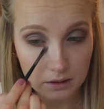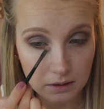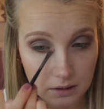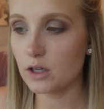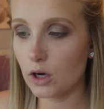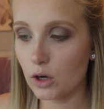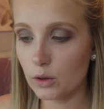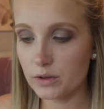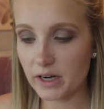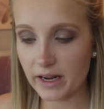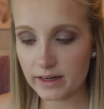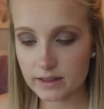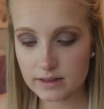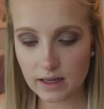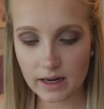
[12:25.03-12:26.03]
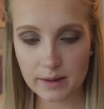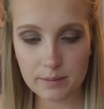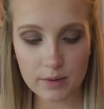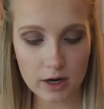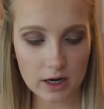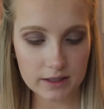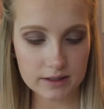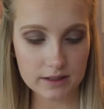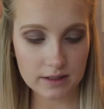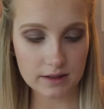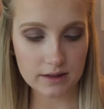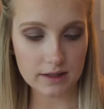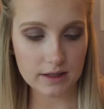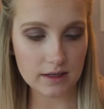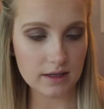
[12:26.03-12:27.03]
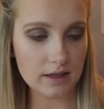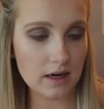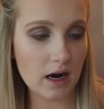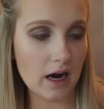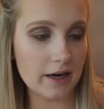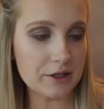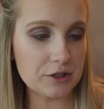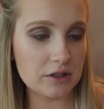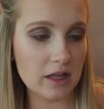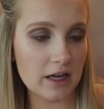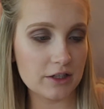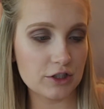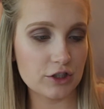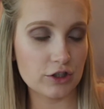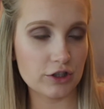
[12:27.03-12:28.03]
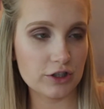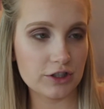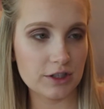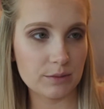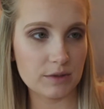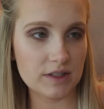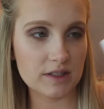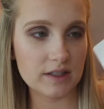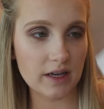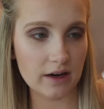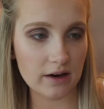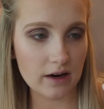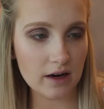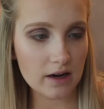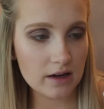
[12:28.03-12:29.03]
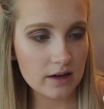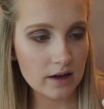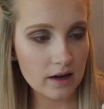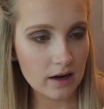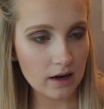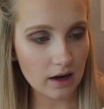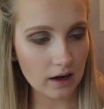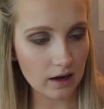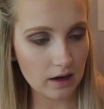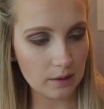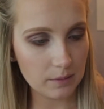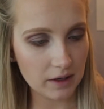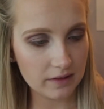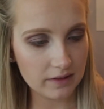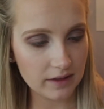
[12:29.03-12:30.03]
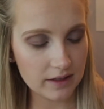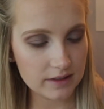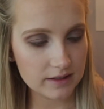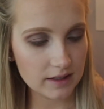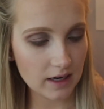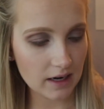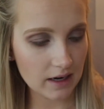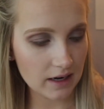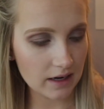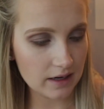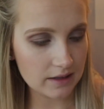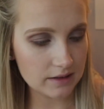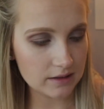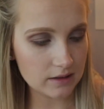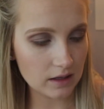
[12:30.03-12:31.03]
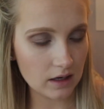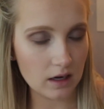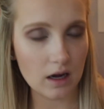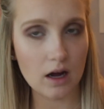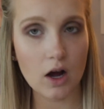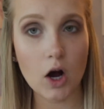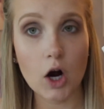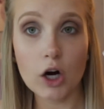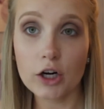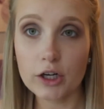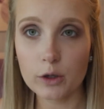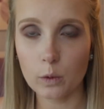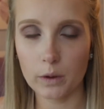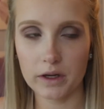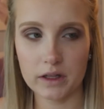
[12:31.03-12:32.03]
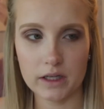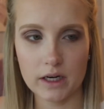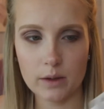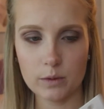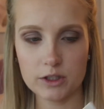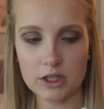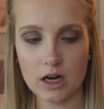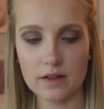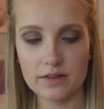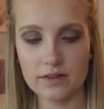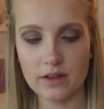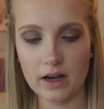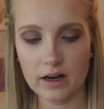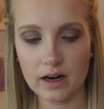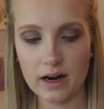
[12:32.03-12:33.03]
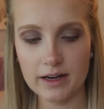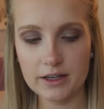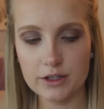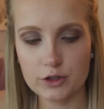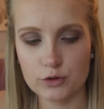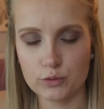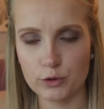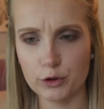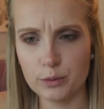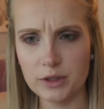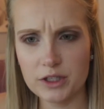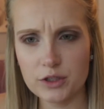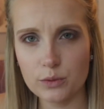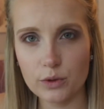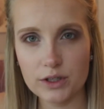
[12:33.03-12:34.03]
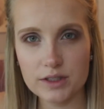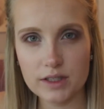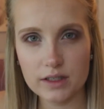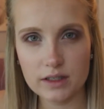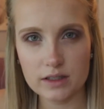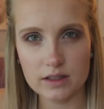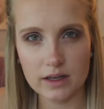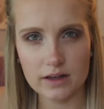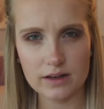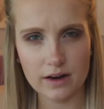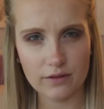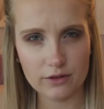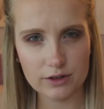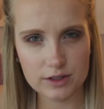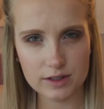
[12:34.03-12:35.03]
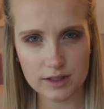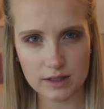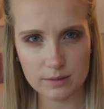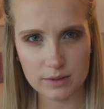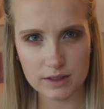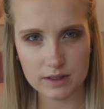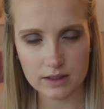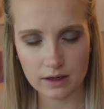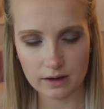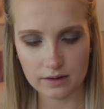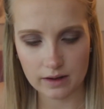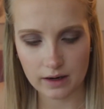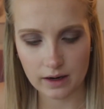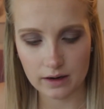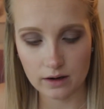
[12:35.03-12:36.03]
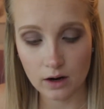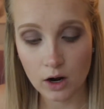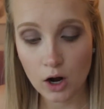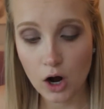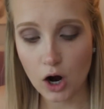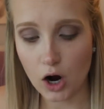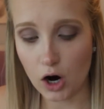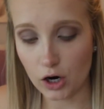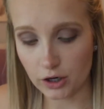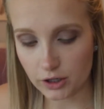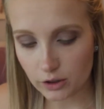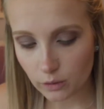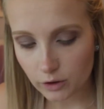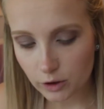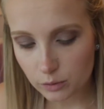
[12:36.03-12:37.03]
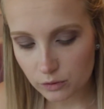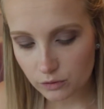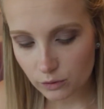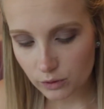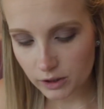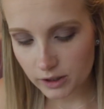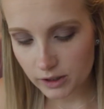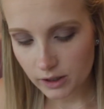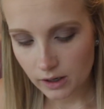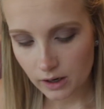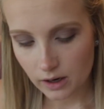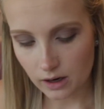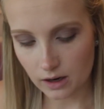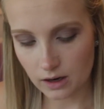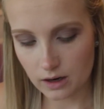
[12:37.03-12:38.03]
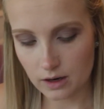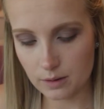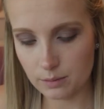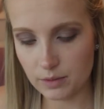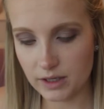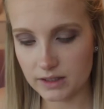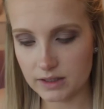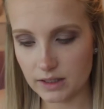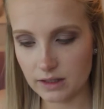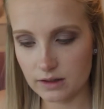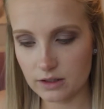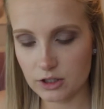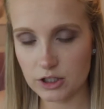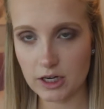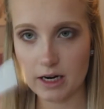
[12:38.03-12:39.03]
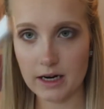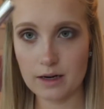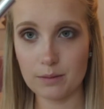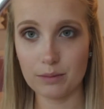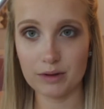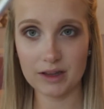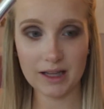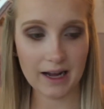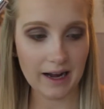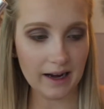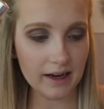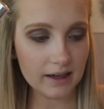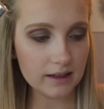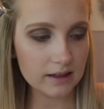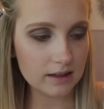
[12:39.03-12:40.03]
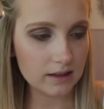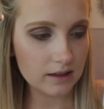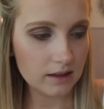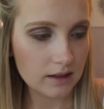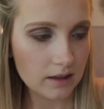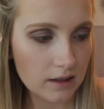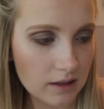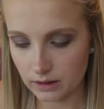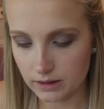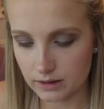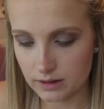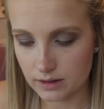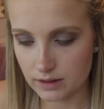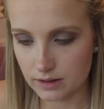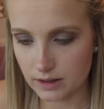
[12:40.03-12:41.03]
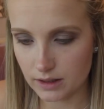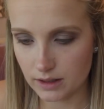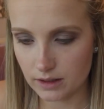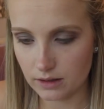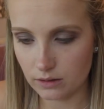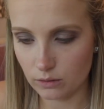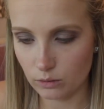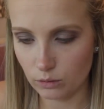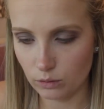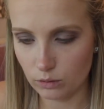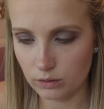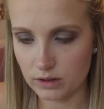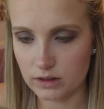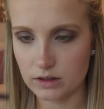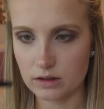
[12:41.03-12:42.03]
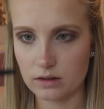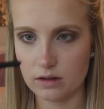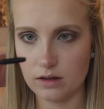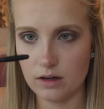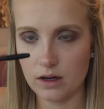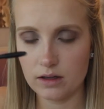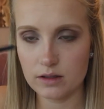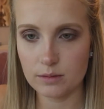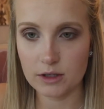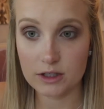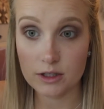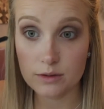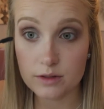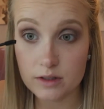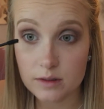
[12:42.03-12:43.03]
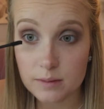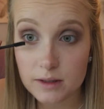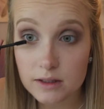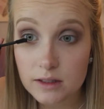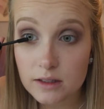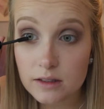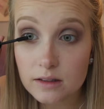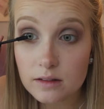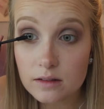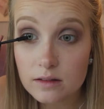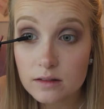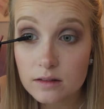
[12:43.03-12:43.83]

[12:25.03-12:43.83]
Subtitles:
So next I bought the Hydrolyzed Nourishing Mascara, and this has argan oil in it, which that kind of drew me towards it because I had never seen a mascara that had argan oil before, but it's in the shade Black. Let's see. Oh, this is not the brush I was expecting.